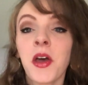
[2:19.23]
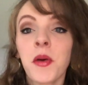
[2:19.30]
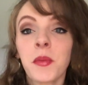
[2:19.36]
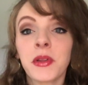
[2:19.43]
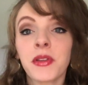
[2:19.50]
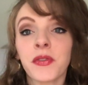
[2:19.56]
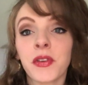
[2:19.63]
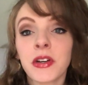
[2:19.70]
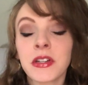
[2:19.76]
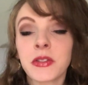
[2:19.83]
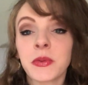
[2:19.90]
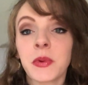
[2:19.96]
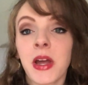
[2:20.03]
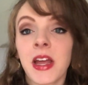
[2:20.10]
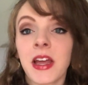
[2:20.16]
But the first
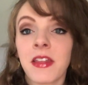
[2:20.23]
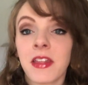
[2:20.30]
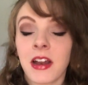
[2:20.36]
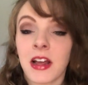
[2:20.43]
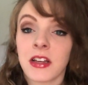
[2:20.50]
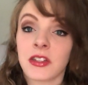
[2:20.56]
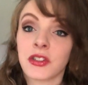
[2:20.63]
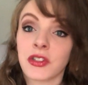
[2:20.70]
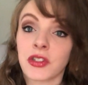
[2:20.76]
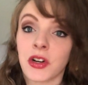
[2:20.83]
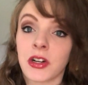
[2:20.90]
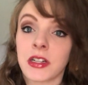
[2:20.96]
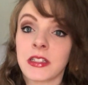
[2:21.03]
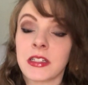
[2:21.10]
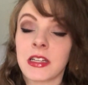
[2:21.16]
way that I
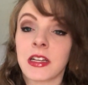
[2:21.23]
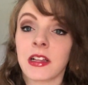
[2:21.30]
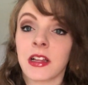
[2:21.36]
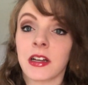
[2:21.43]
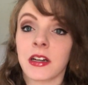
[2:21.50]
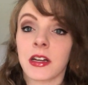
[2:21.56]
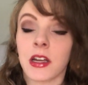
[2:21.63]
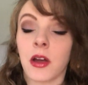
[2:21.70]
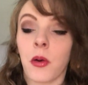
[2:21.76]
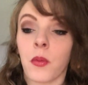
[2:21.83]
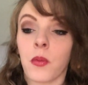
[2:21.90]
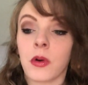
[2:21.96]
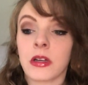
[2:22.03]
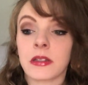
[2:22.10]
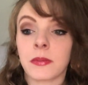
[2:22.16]
started decluttering
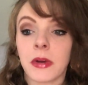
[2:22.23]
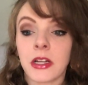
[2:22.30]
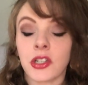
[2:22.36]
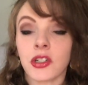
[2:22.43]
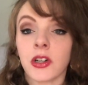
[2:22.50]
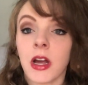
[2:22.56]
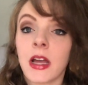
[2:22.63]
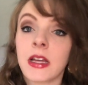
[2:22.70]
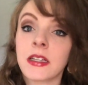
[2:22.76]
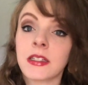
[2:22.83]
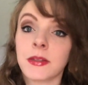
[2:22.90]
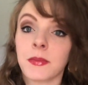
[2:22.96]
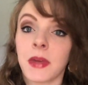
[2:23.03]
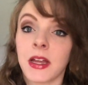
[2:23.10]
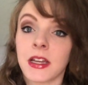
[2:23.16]
was by trying
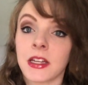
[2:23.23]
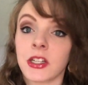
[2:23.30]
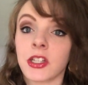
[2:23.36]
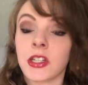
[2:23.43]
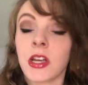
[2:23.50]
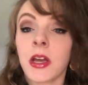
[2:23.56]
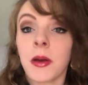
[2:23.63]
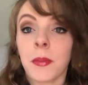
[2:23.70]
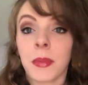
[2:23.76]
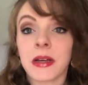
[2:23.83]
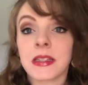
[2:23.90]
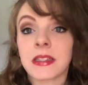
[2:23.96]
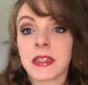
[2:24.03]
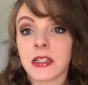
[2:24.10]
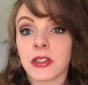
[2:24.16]
to manage my
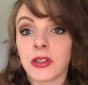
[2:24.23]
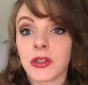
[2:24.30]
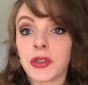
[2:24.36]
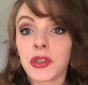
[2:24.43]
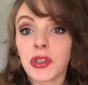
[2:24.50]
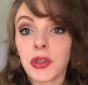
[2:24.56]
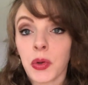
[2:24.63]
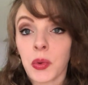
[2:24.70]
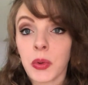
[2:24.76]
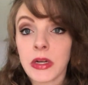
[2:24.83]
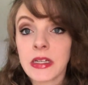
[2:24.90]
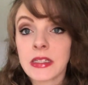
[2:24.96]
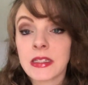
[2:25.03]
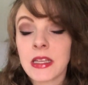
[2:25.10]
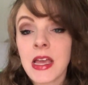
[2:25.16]
son's
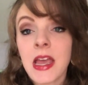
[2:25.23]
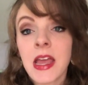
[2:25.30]
toys.